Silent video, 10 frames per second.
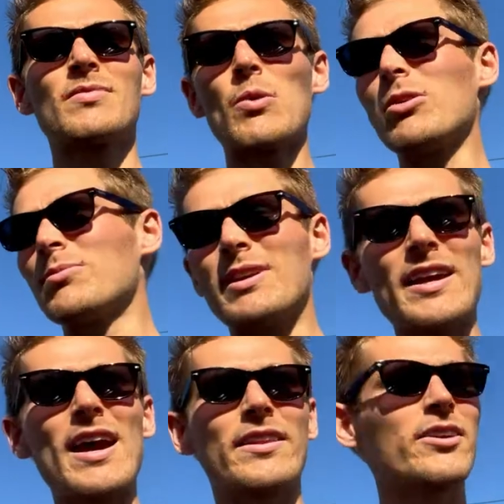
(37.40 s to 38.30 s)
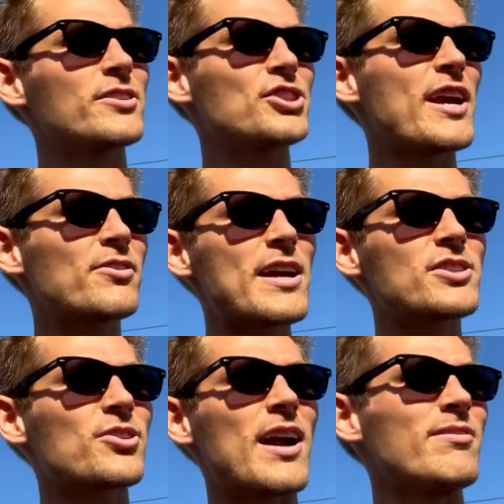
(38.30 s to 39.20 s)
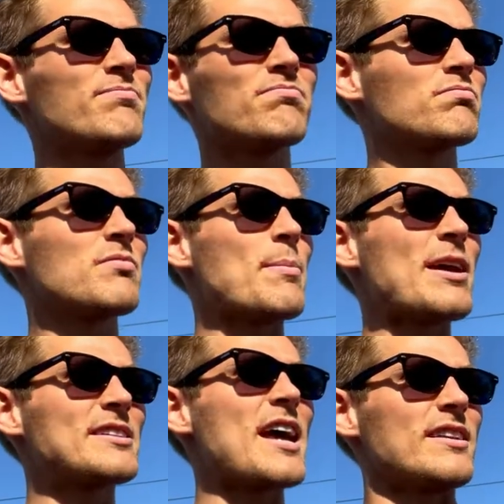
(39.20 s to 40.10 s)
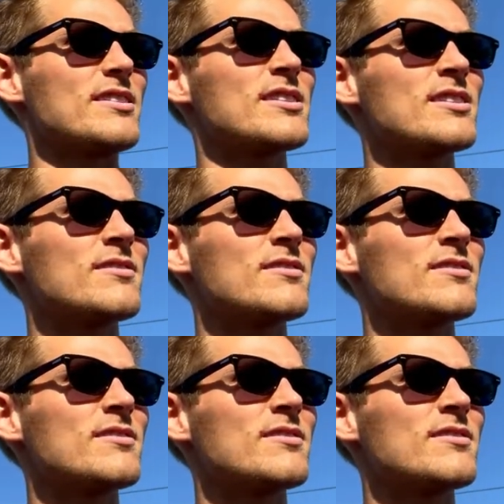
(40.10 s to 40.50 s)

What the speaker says: Well, yeah, they're a chain restaurant. It makes sense.